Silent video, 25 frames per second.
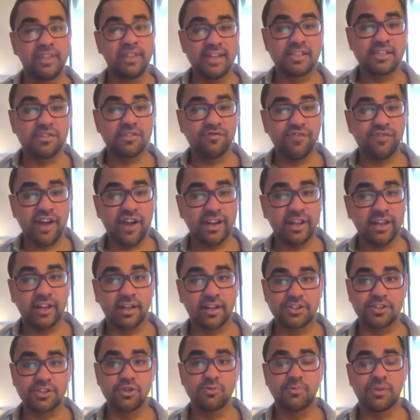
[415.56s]
these very
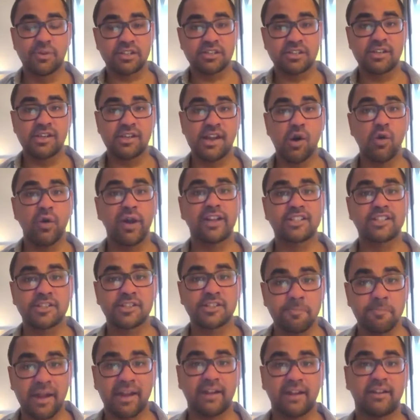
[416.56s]
consumers now
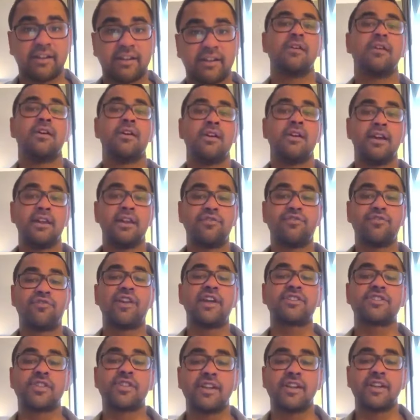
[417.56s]
expect
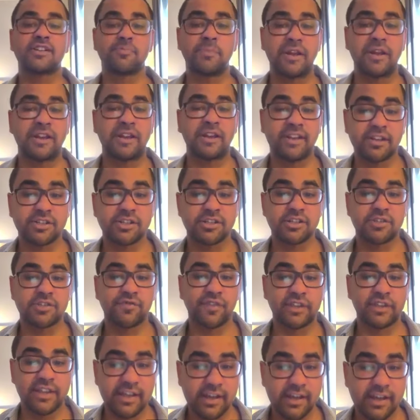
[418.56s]
inflation expectations
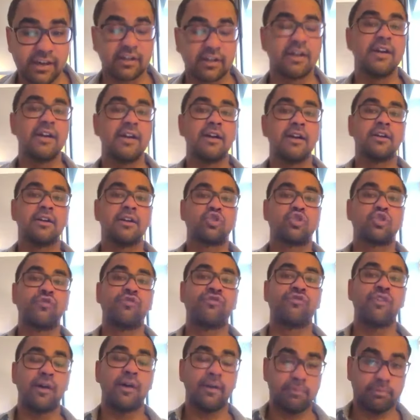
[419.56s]
for the year
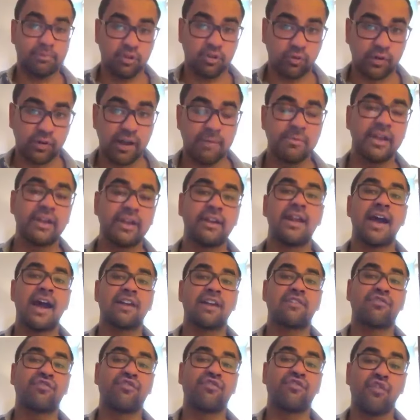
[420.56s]
to come in
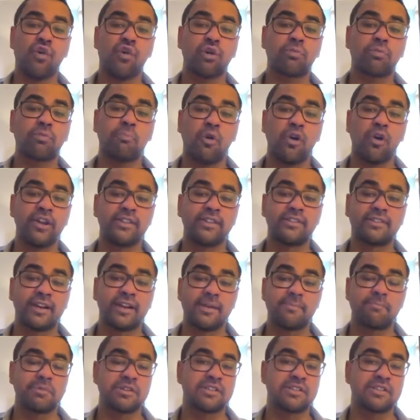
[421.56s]
at
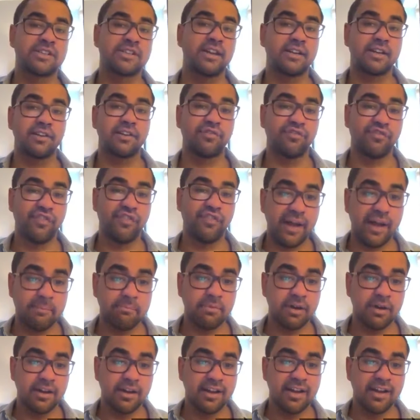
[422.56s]
4.3% in
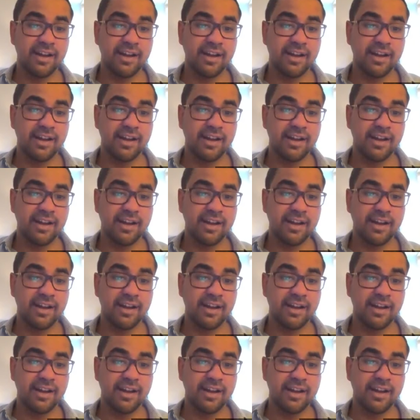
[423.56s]
Feb.